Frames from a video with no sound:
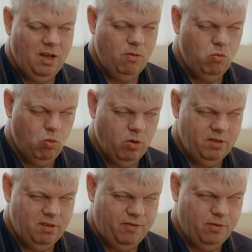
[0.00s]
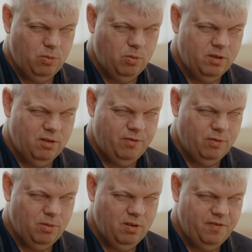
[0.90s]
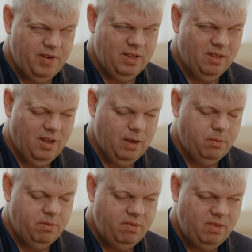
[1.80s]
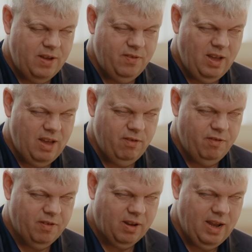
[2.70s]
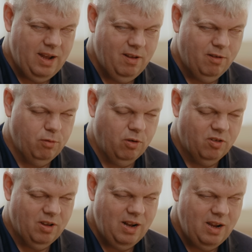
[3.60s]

a wonderful, wonderful event that I will never, ever forget as long as I